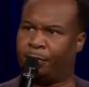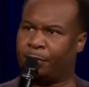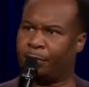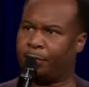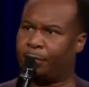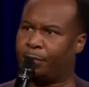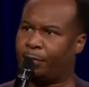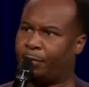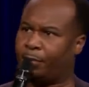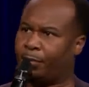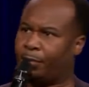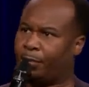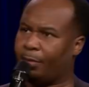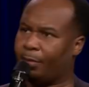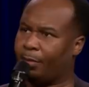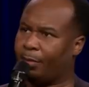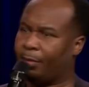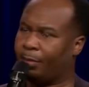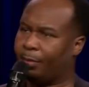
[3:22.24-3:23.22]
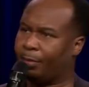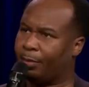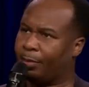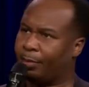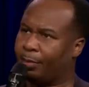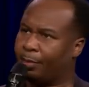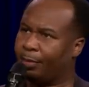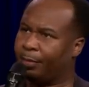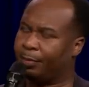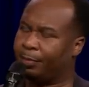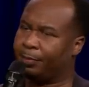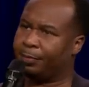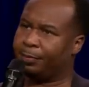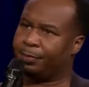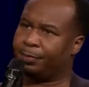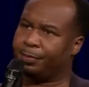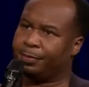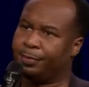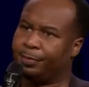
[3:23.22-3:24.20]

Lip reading: No one is speaking in this clip.